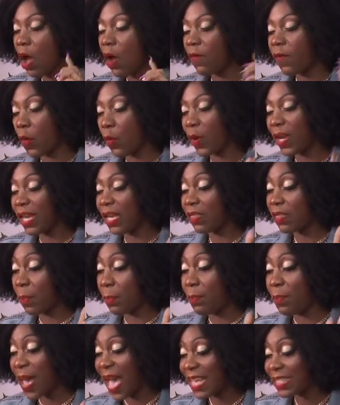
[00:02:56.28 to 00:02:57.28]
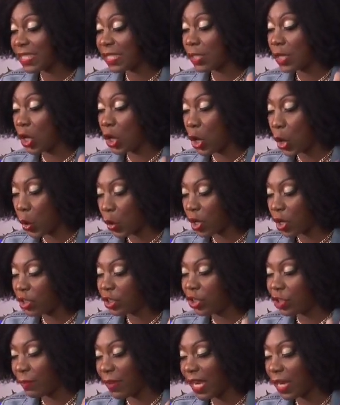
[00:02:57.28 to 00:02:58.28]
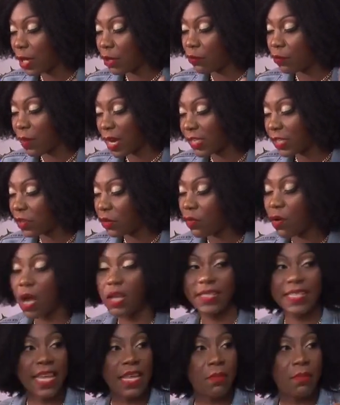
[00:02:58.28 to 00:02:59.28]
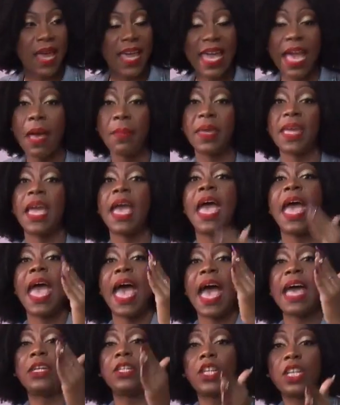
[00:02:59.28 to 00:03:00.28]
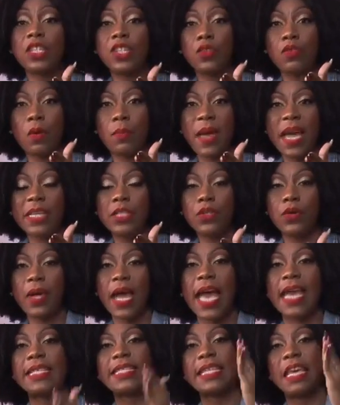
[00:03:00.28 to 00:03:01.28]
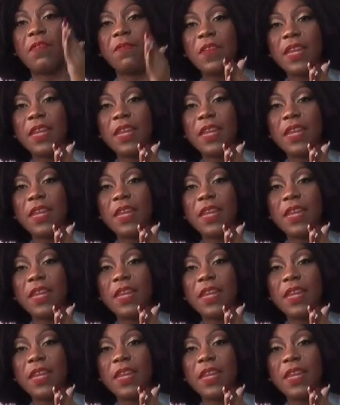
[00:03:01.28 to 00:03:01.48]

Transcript: for winning the best local Jamaican restaurant in Miami. And just to remind you guys, if